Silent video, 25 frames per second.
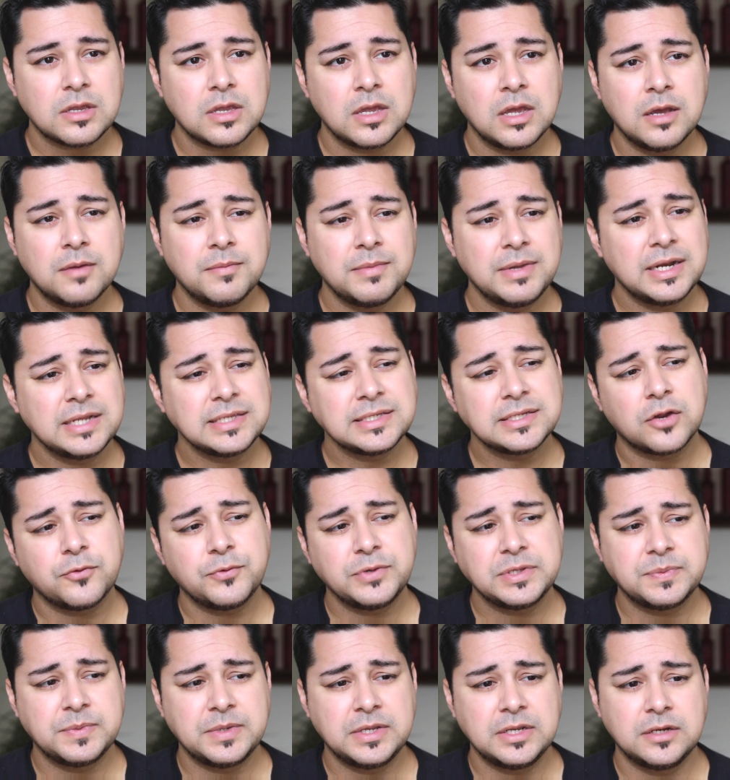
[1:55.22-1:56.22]
it doesn't
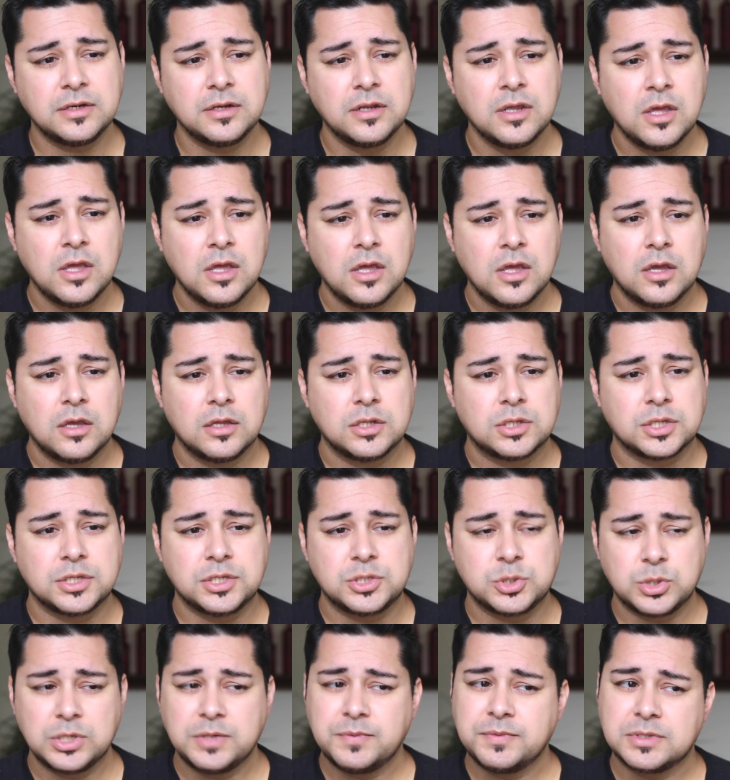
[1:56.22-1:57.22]
always mean, so the
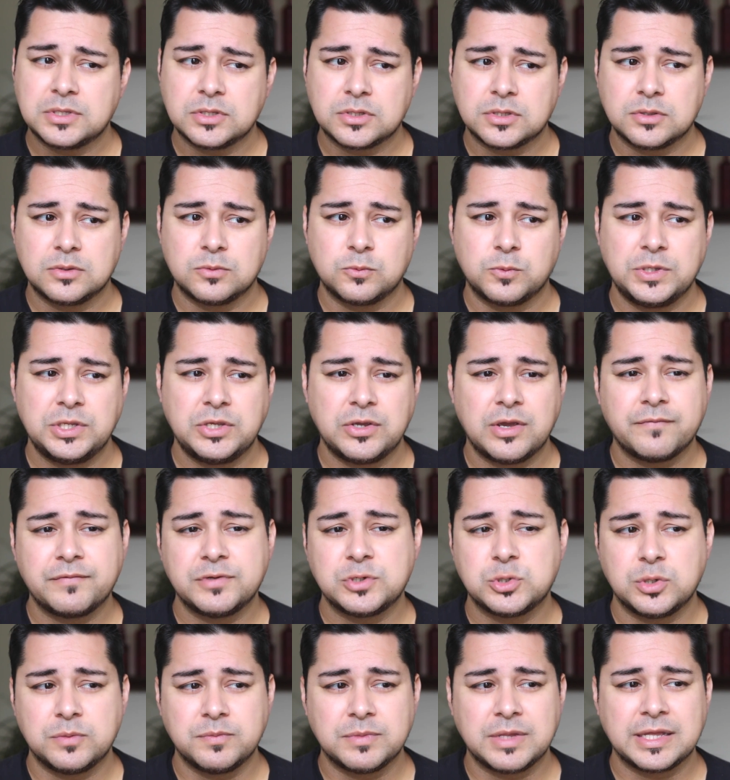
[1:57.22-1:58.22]
dreams, when you have a
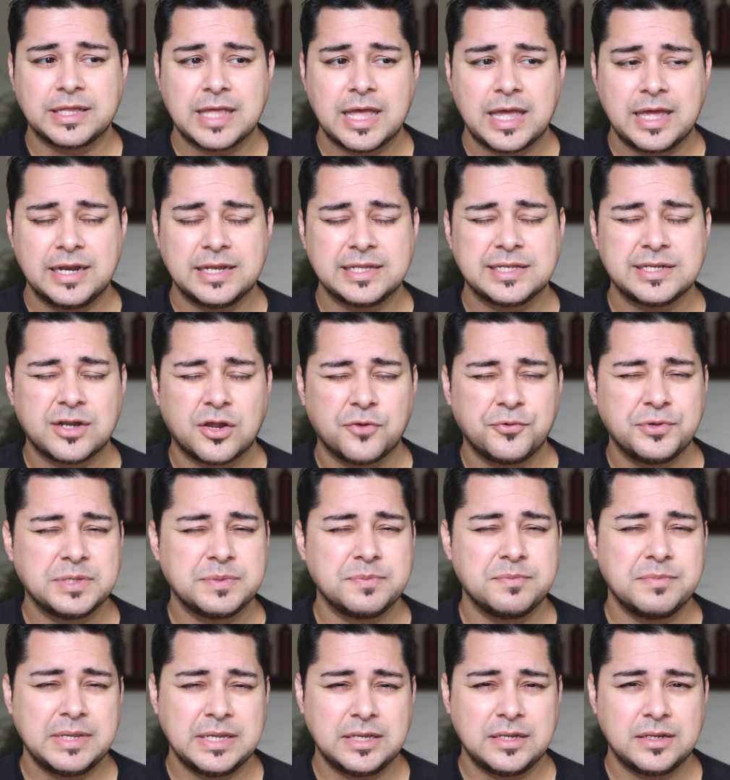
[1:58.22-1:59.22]
dream like that, it doesn't always
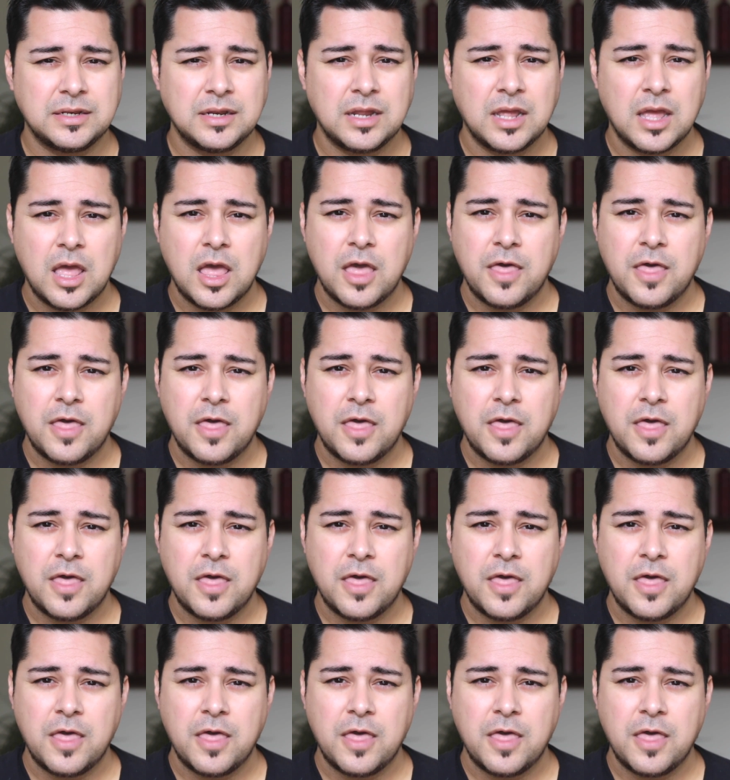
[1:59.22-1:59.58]
mean